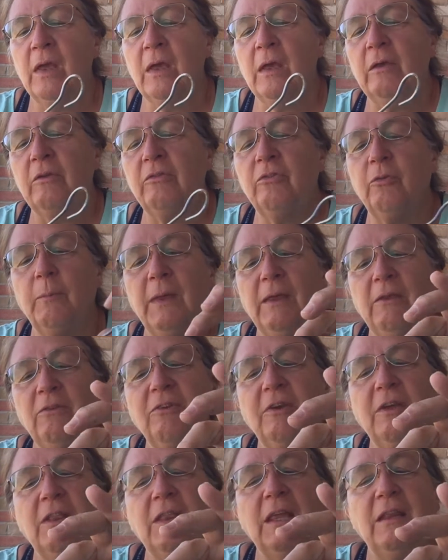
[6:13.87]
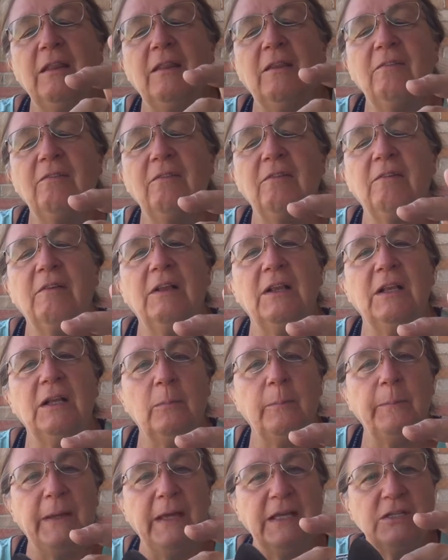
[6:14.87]
So basically this is a little
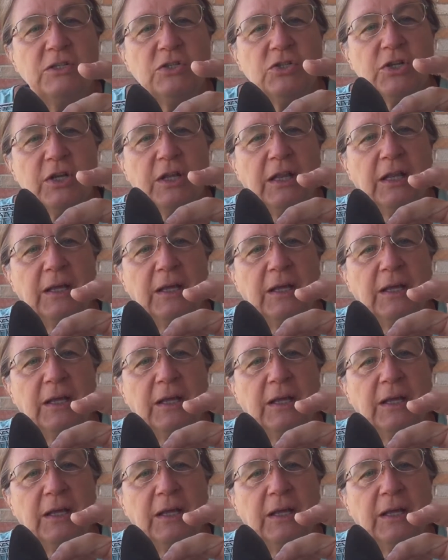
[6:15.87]
pinch clip,